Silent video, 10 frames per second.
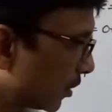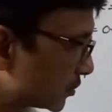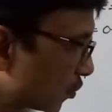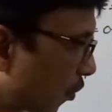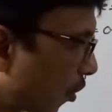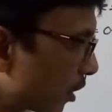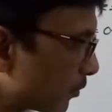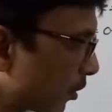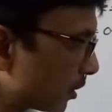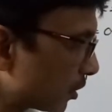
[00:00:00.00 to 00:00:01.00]
So odd
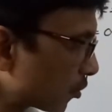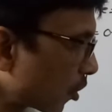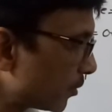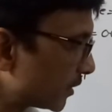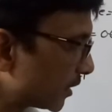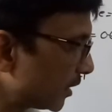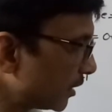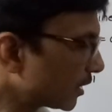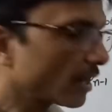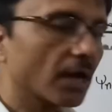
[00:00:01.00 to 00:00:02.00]
molecular
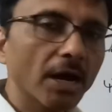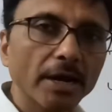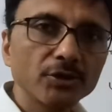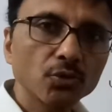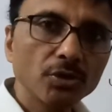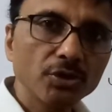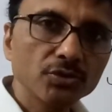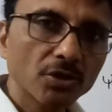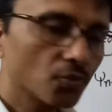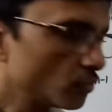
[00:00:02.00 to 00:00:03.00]
orbital, I told you
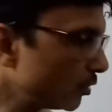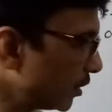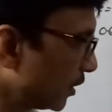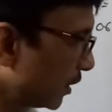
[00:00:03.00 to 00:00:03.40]
the rule,